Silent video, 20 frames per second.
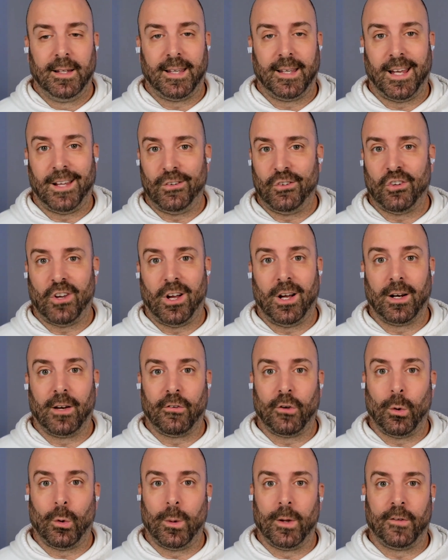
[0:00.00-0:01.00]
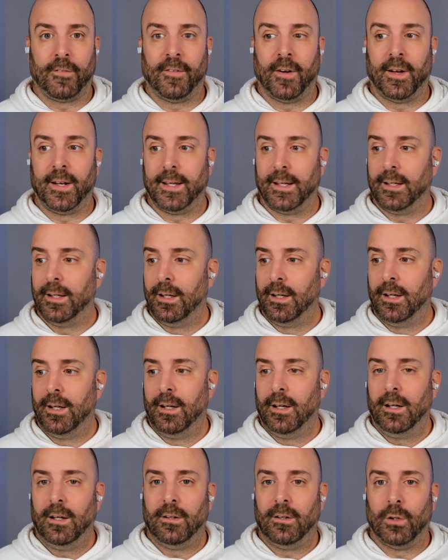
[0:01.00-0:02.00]
and Zhang is always funny,
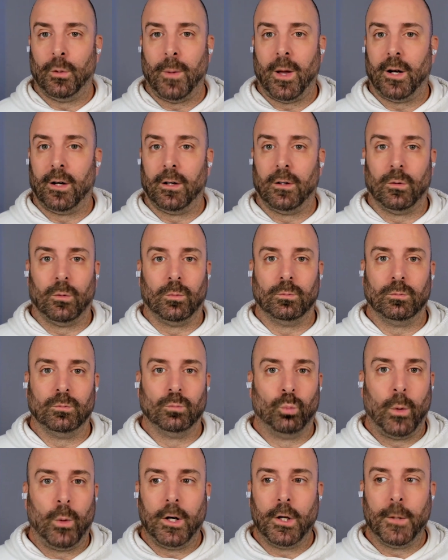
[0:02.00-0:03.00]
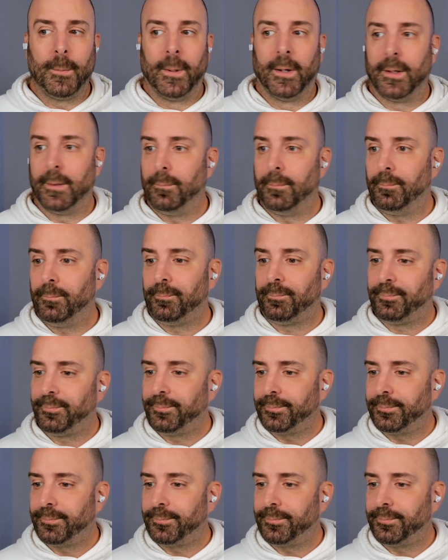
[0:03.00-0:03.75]
no matter where you put him.